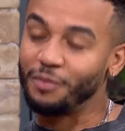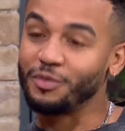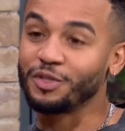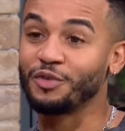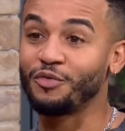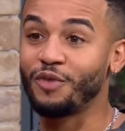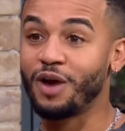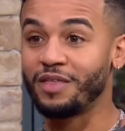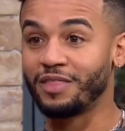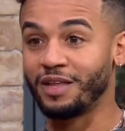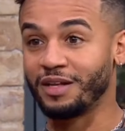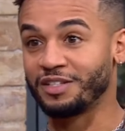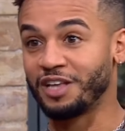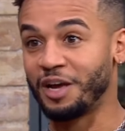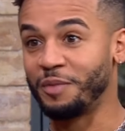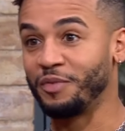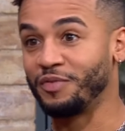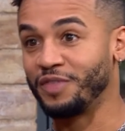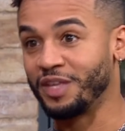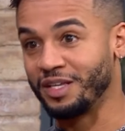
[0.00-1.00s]
it was around that
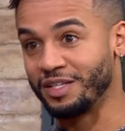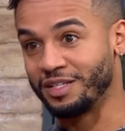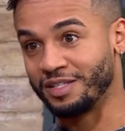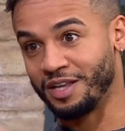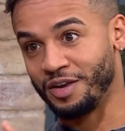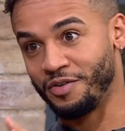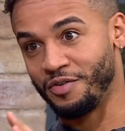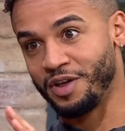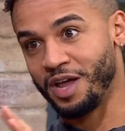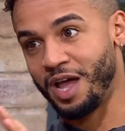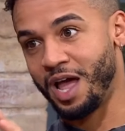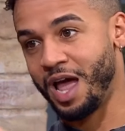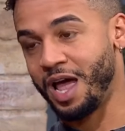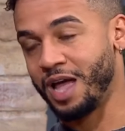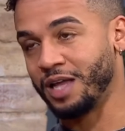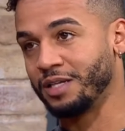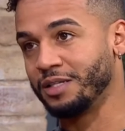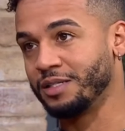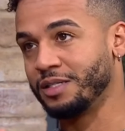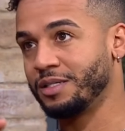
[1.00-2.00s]
time of the hysteria
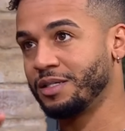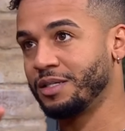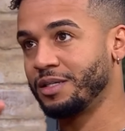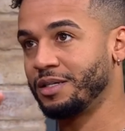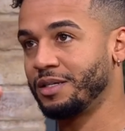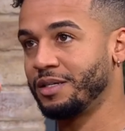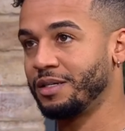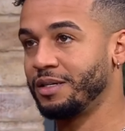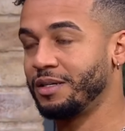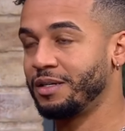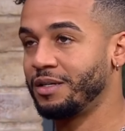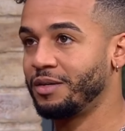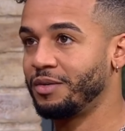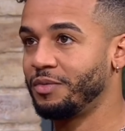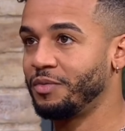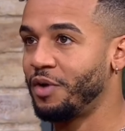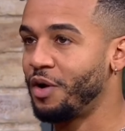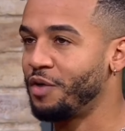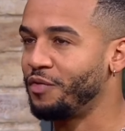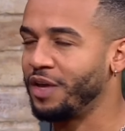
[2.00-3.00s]
and
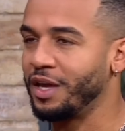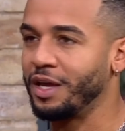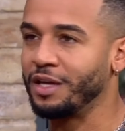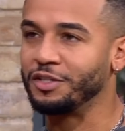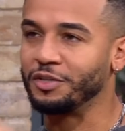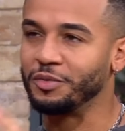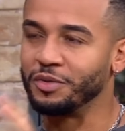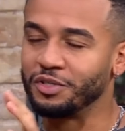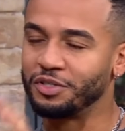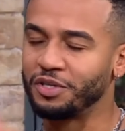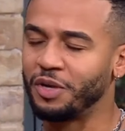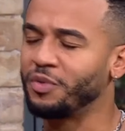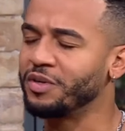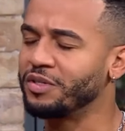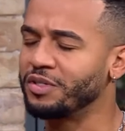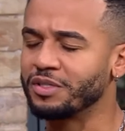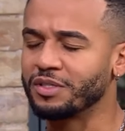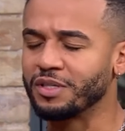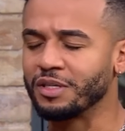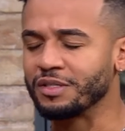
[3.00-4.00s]
we're over here doing a show.
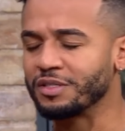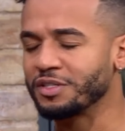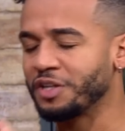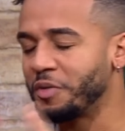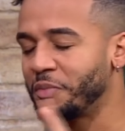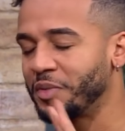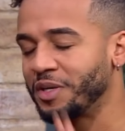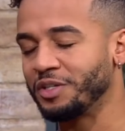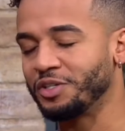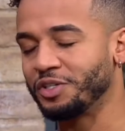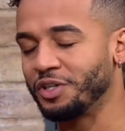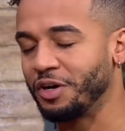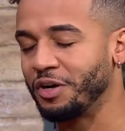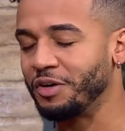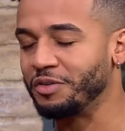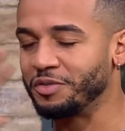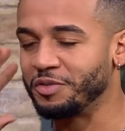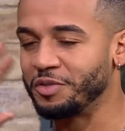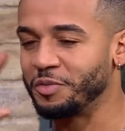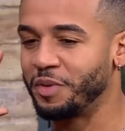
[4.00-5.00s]
We've just done so many
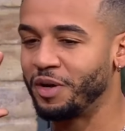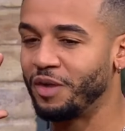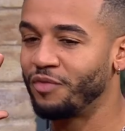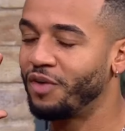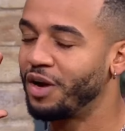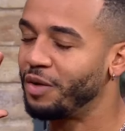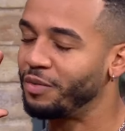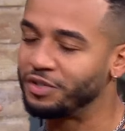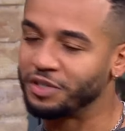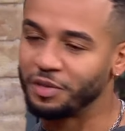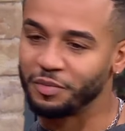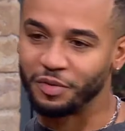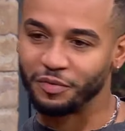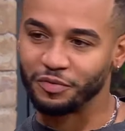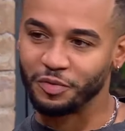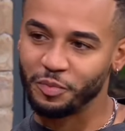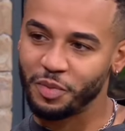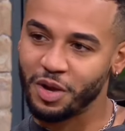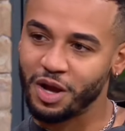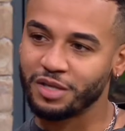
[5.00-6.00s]
shows, and it's a bit like, right, we're jumping
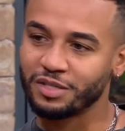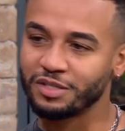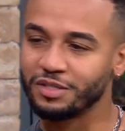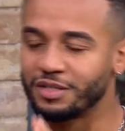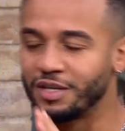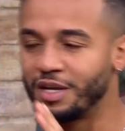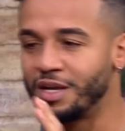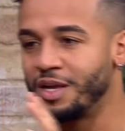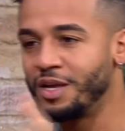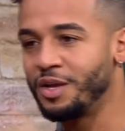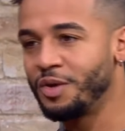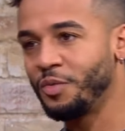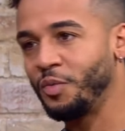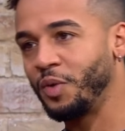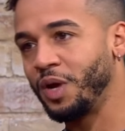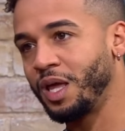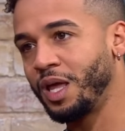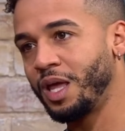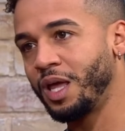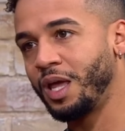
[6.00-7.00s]
off the bus,
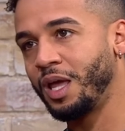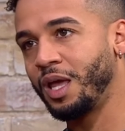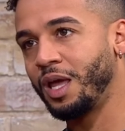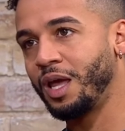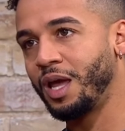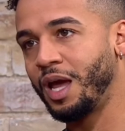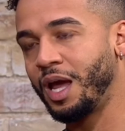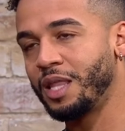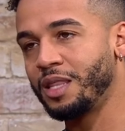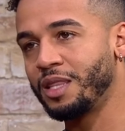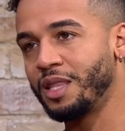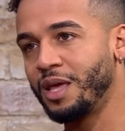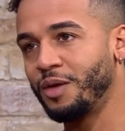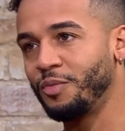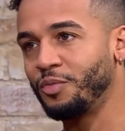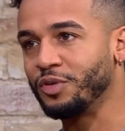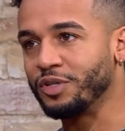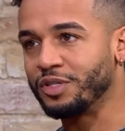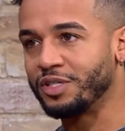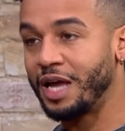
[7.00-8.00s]
we're here. And
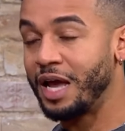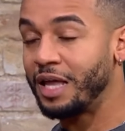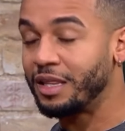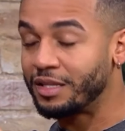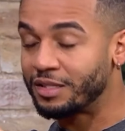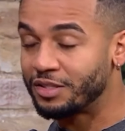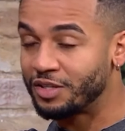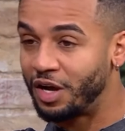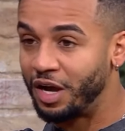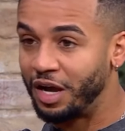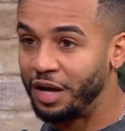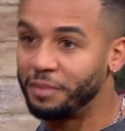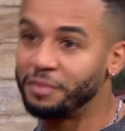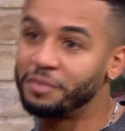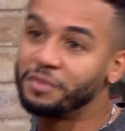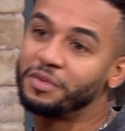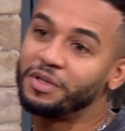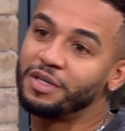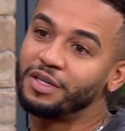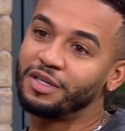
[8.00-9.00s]
there was, at the
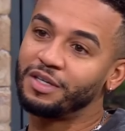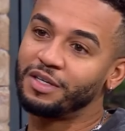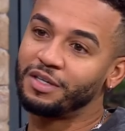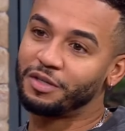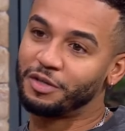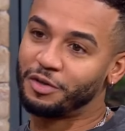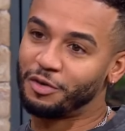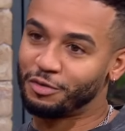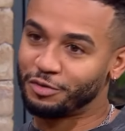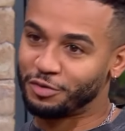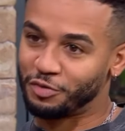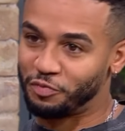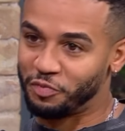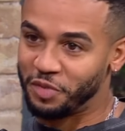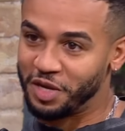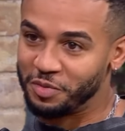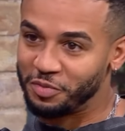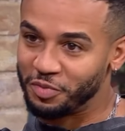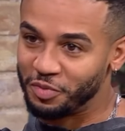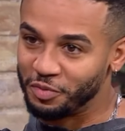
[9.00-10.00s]
time, lots of
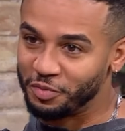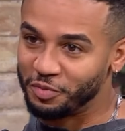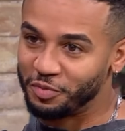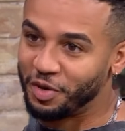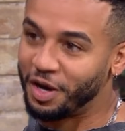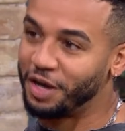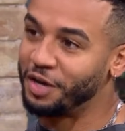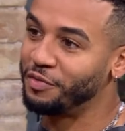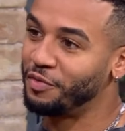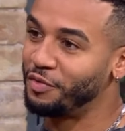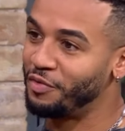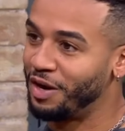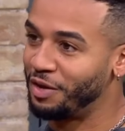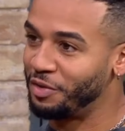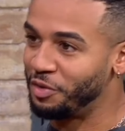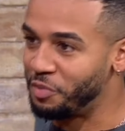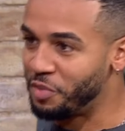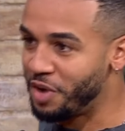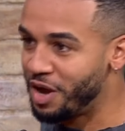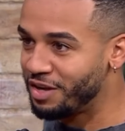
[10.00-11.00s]
people kind of
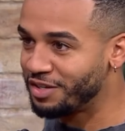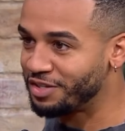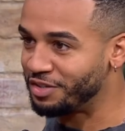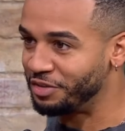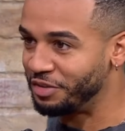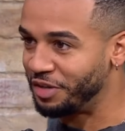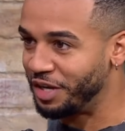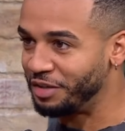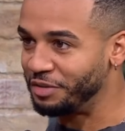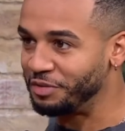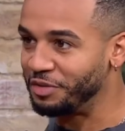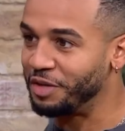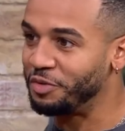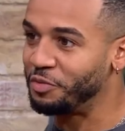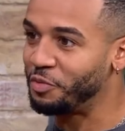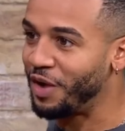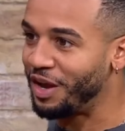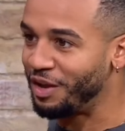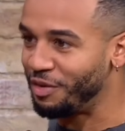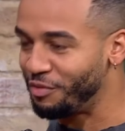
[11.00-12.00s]
around the bus and, and,
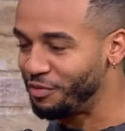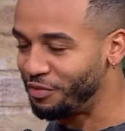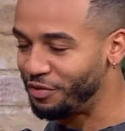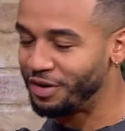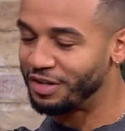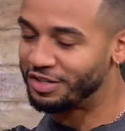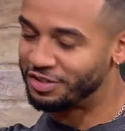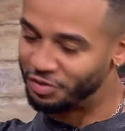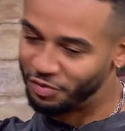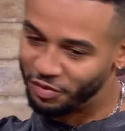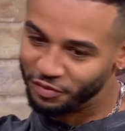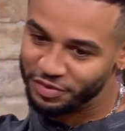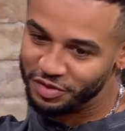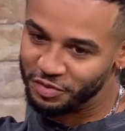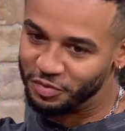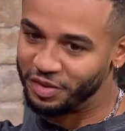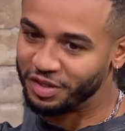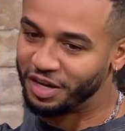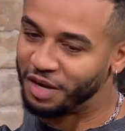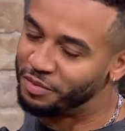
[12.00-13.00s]
and waiting for us. So
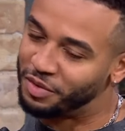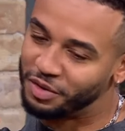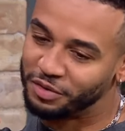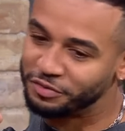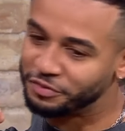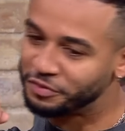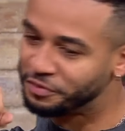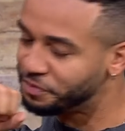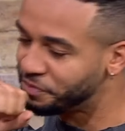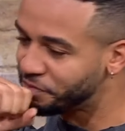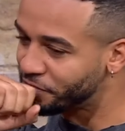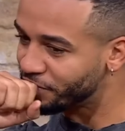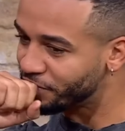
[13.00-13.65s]
obviously, we come off,